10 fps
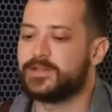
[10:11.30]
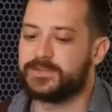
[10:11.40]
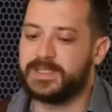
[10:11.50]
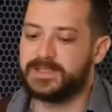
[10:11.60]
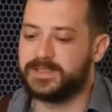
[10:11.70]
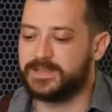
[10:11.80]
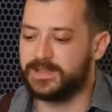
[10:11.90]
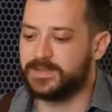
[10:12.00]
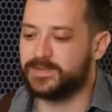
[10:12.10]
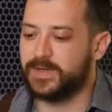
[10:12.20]
those
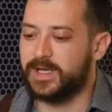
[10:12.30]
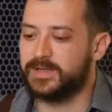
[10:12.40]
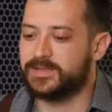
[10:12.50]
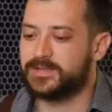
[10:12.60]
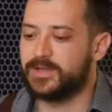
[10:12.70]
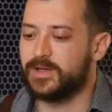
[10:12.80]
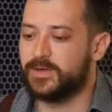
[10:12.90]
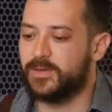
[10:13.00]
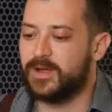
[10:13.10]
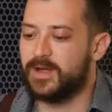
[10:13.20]
businesses, right?
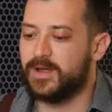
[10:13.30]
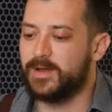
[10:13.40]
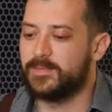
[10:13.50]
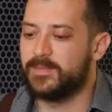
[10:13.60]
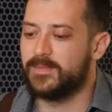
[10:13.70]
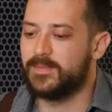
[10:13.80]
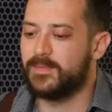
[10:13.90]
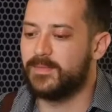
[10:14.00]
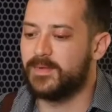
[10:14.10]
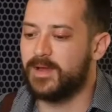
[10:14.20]
So um,
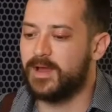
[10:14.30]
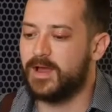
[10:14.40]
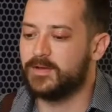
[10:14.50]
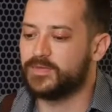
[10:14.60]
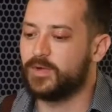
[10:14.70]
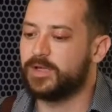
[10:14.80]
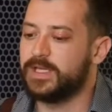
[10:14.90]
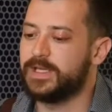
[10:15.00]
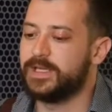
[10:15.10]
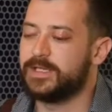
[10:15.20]
I was
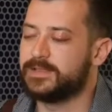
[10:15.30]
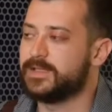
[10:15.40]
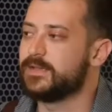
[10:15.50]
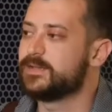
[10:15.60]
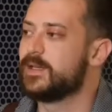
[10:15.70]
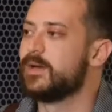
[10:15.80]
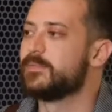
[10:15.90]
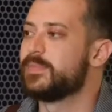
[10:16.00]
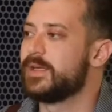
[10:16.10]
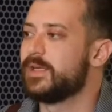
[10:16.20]
working in a sales
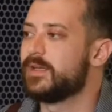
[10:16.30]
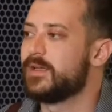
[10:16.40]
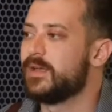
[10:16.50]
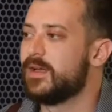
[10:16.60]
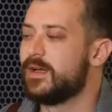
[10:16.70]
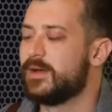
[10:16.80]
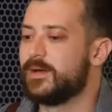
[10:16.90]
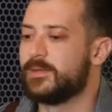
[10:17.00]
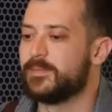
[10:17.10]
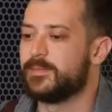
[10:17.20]
company,
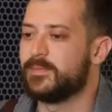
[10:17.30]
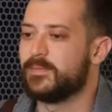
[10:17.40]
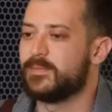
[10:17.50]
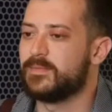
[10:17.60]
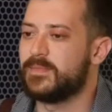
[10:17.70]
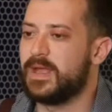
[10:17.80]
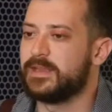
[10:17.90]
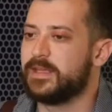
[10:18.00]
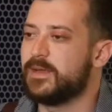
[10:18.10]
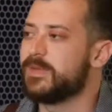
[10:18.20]
um,
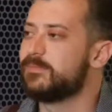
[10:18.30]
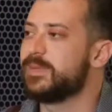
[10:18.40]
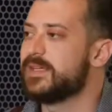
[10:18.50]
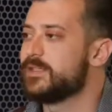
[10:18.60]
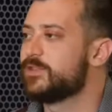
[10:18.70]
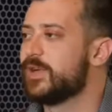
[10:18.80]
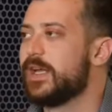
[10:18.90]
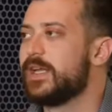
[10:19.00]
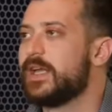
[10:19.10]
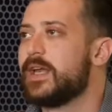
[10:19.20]
and they gave me basic
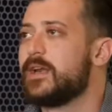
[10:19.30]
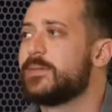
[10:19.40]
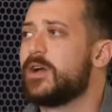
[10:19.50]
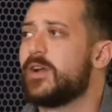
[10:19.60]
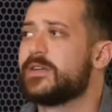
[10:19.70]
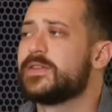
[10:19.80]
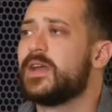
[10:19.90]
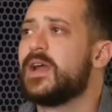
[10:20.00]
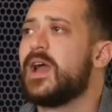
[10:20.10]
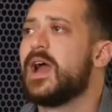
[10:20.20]
training. And I'll be honest,
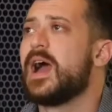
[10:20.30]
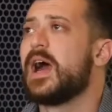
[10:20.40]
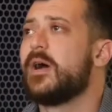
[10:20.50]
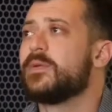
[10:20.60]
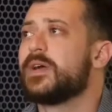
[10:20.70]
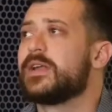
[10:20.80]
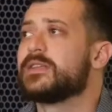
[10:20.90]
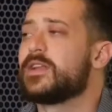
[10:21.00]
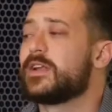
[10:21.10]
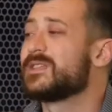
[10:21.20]
I, I
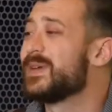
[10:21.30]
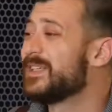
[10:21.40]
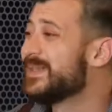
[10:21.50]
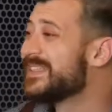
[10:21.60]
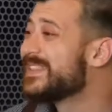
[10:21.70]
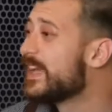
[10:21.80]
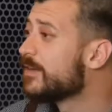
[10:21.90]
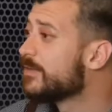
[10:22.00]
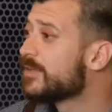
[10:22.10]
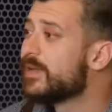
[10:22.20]
did not expect to be in
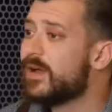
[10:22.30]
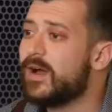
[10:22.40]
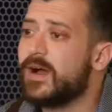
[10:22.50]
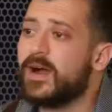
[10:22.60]
sales. Mm-hmm.